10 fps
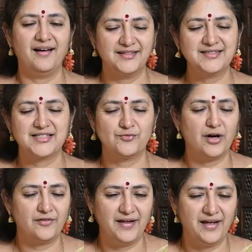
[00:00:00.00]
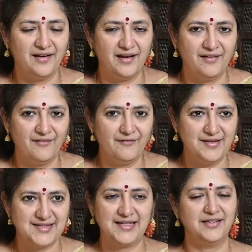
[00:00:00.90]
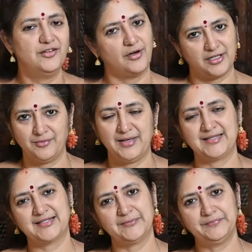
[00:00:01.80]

This is what we see in the documents.